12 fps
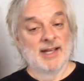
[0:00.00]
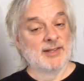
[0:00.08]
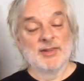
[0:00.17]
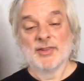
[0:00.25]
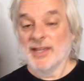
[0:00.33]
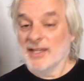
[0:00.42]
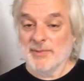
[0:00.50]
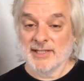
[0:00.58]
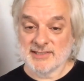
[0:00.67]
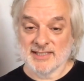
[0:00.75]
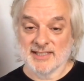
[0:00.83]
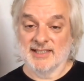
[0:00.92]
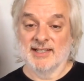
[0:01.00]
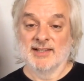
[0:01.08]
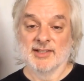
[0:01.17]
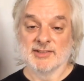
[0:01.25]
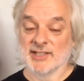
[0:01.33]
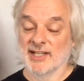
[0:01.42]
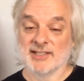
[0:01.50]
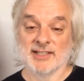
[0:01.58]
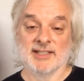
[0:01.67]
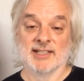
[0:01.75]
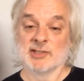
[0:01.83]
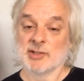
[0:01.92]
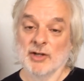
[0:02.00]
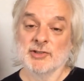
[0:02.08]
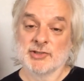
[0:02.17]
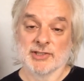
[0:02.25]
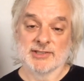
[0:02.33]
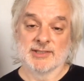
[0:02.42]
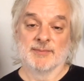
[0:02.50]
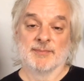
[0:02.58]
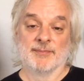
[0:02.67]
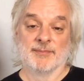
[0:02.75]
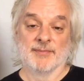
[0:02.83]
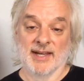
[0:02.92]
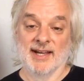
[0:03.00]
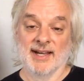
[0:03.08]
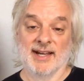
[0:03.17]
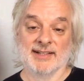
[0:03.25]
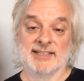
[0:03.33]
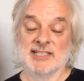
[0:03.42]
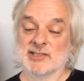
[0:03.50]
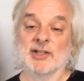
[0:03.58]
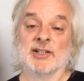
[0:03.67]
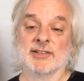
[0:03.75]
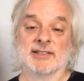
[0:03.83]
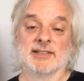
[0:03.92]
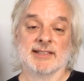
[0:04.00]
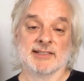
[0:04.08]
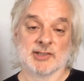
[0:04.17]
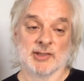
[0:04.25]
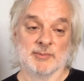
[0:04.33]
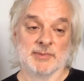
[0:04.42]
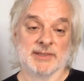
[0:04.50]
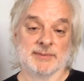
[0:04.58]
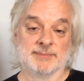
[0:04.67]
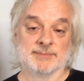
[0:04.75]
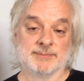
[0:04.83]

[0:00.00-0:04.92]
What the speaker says: And then they may say that Data is conscious and he's not a zombie.